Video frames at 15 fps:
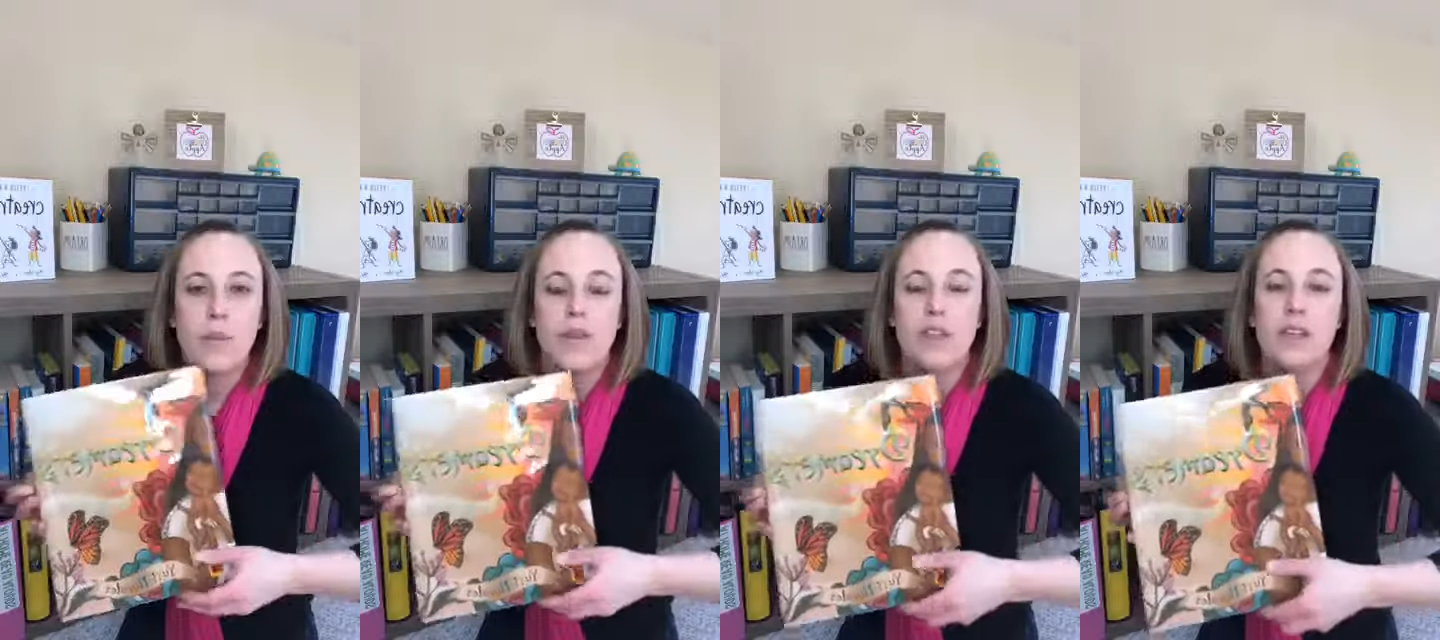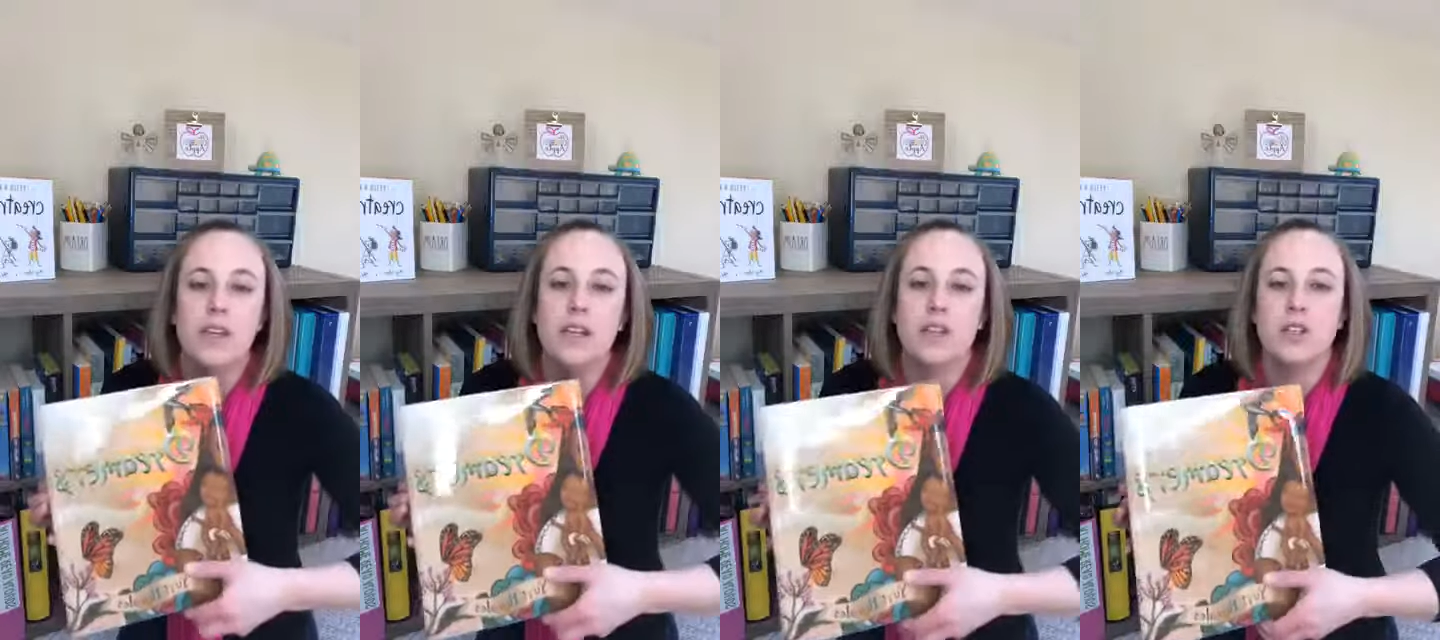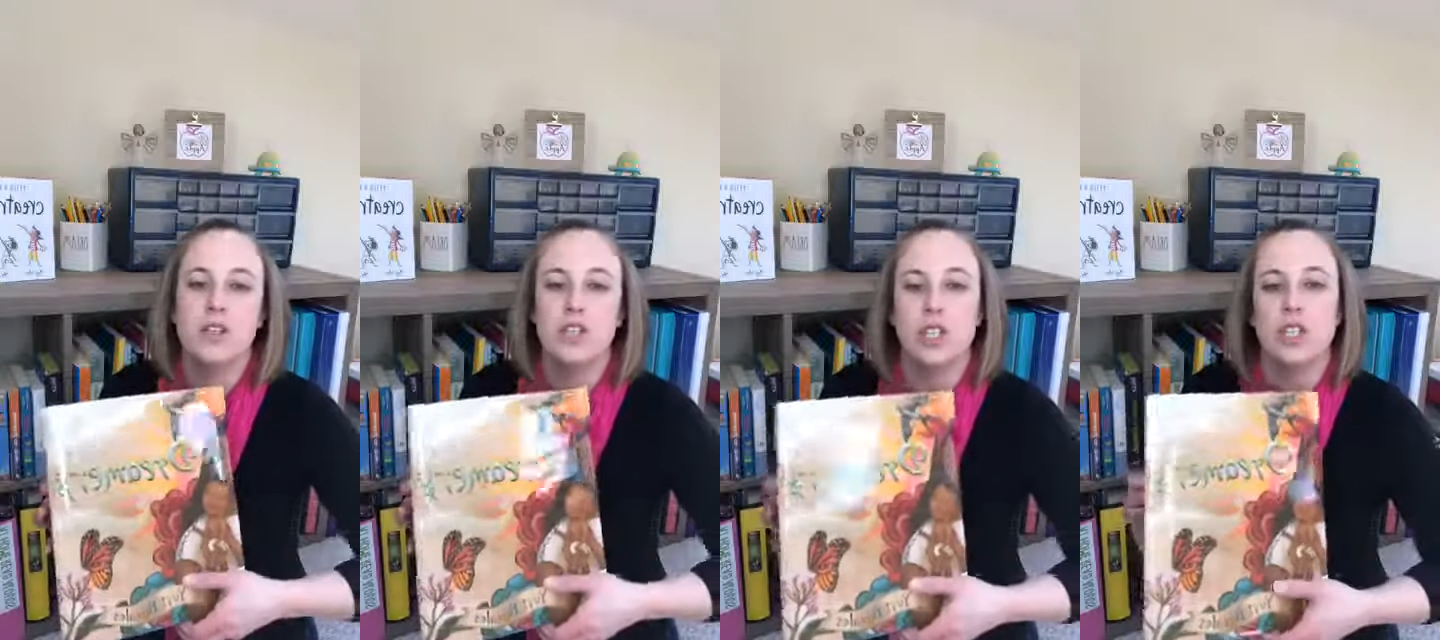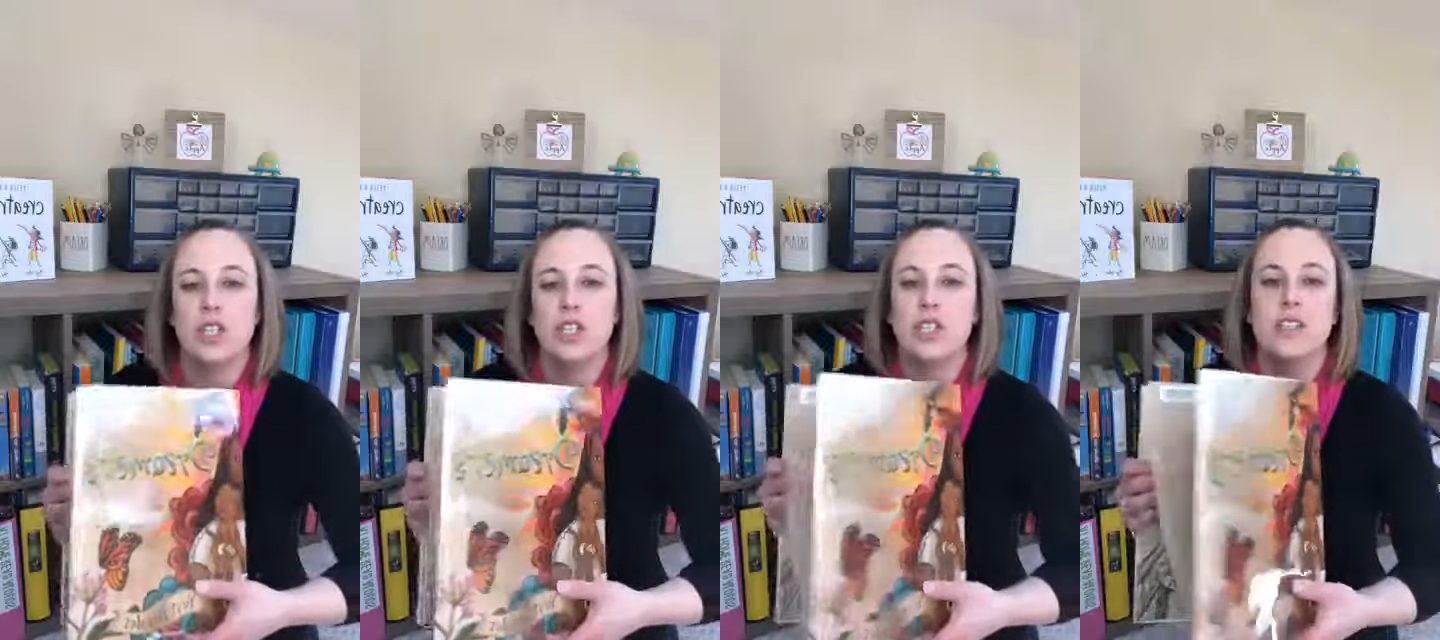The
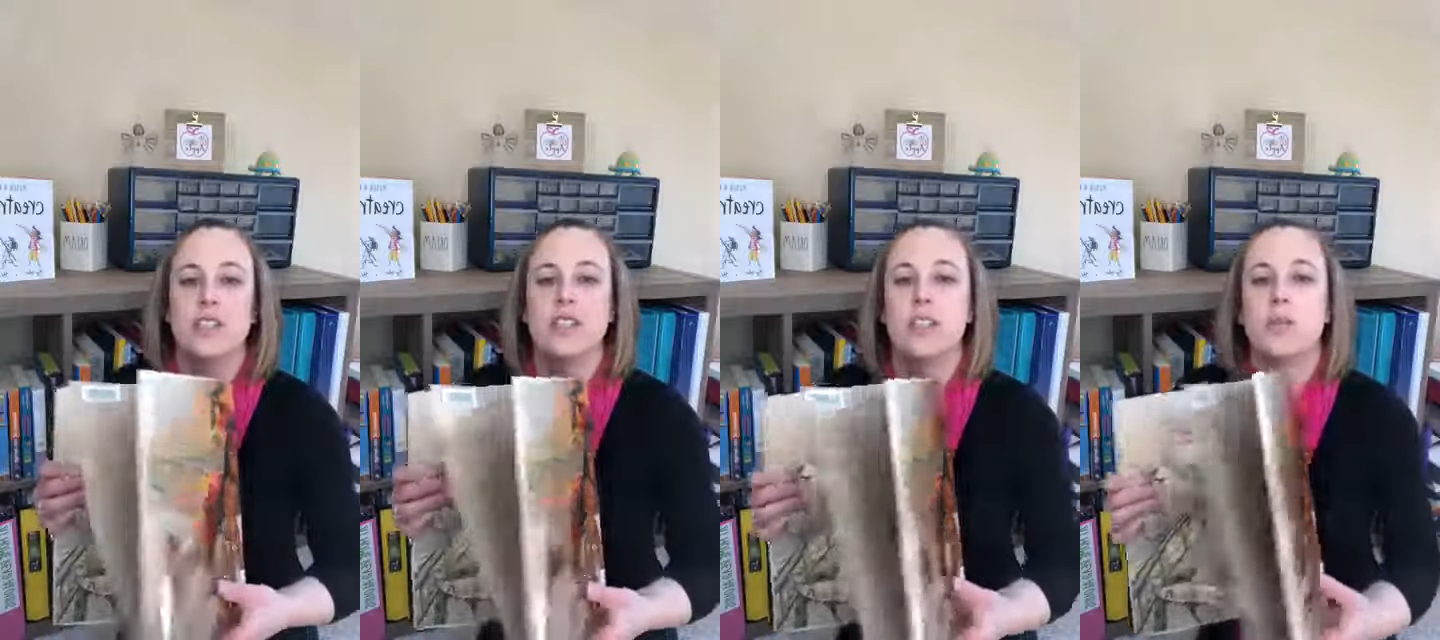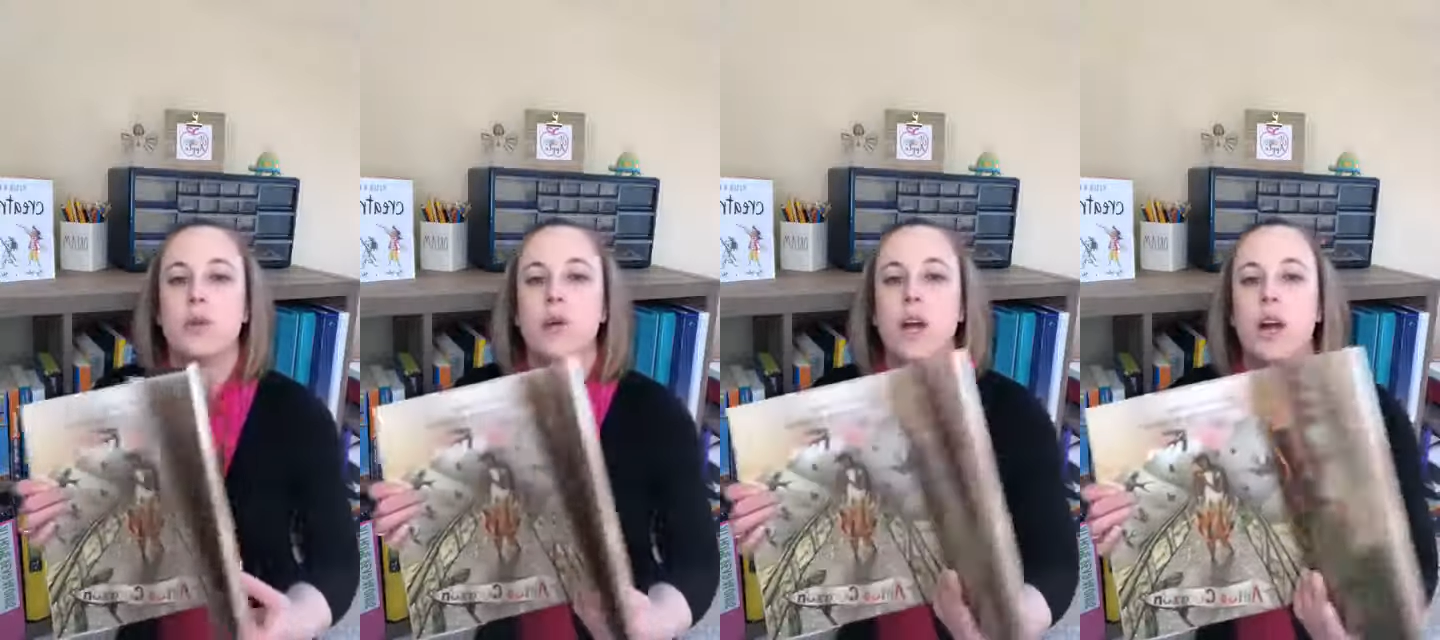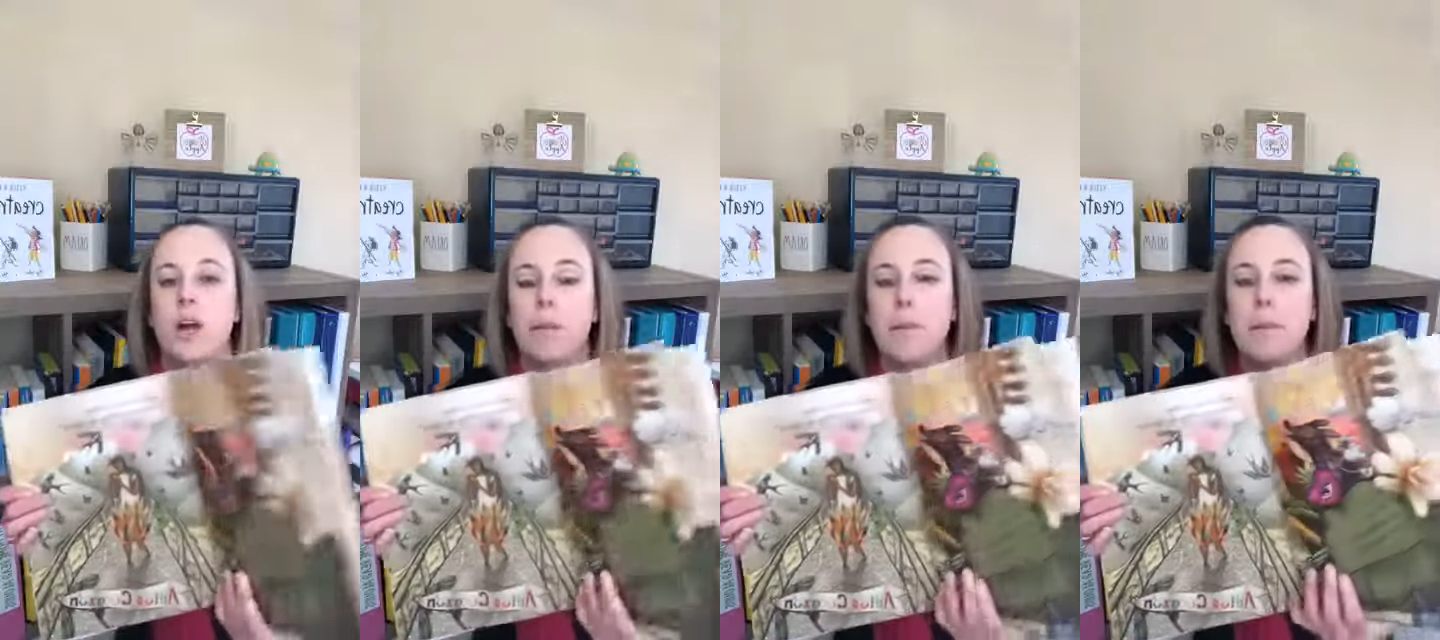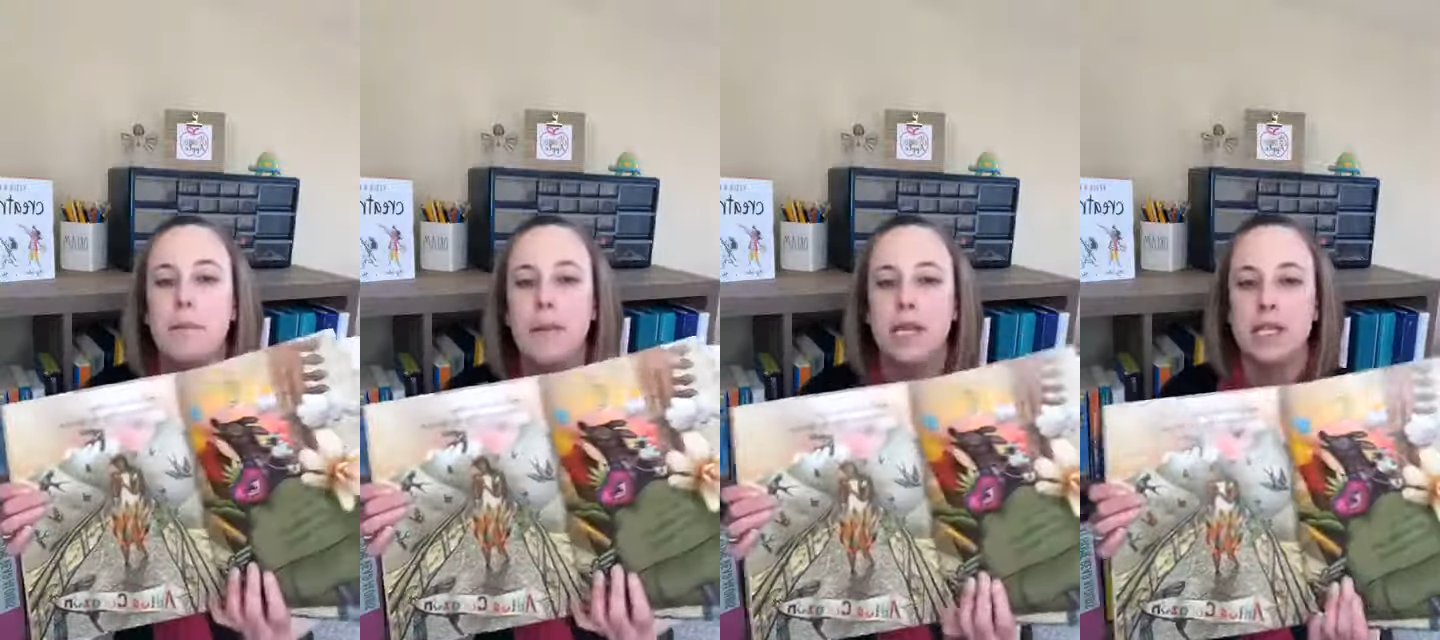illustrations in this book are
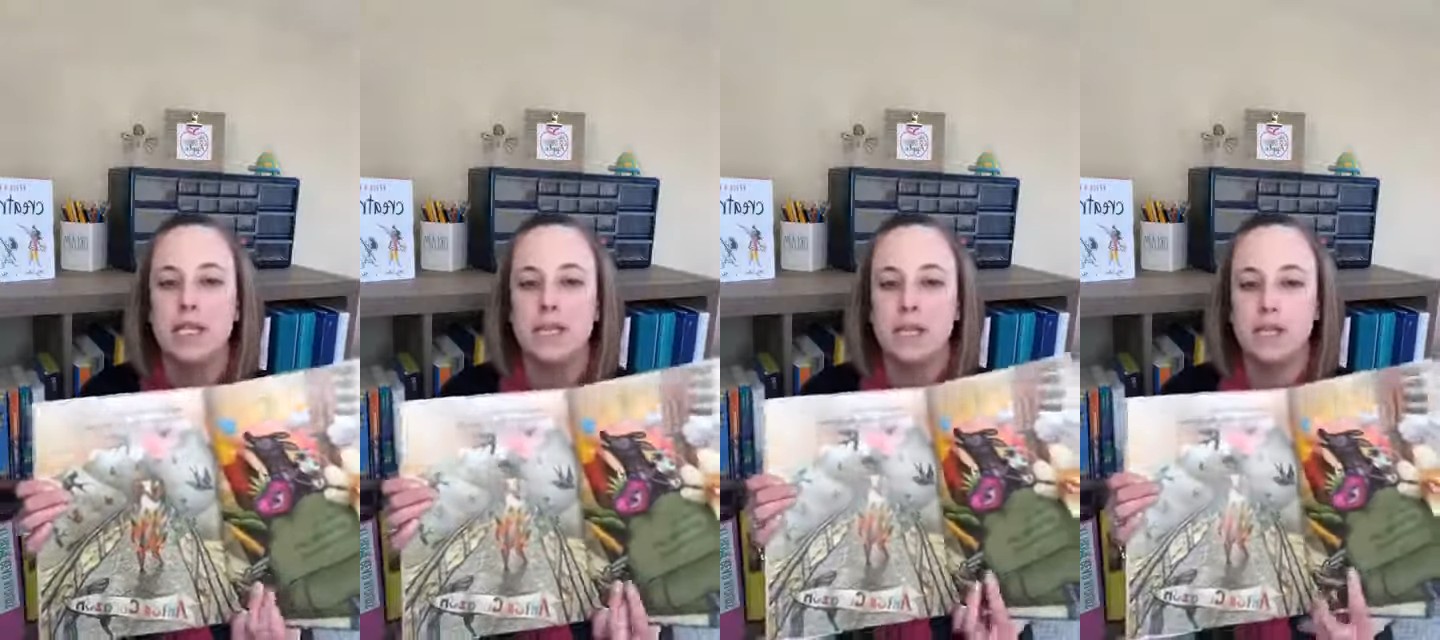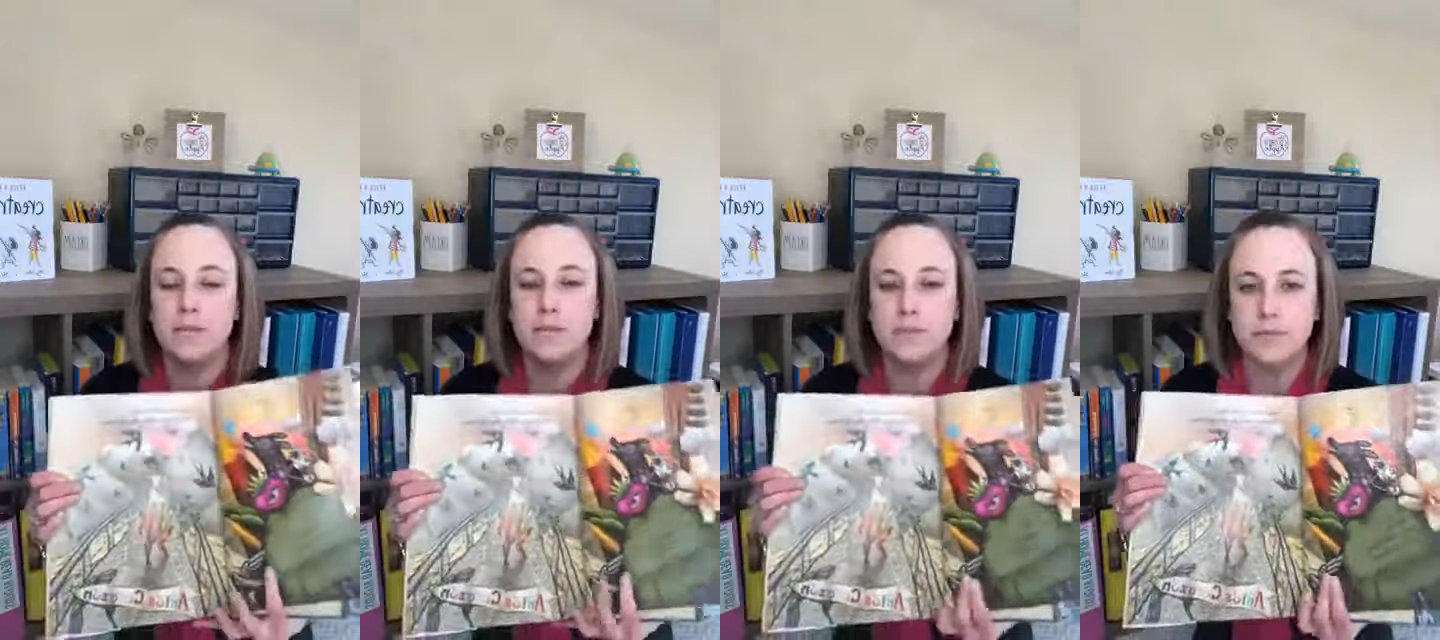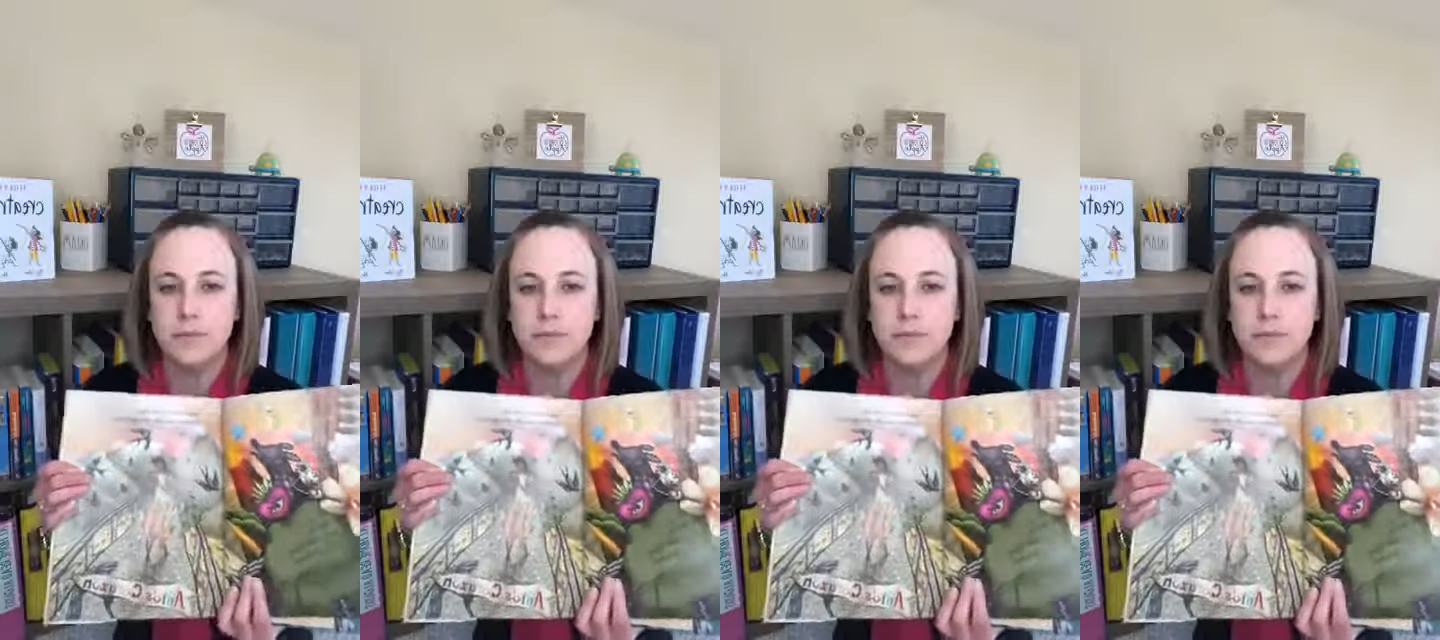amazing.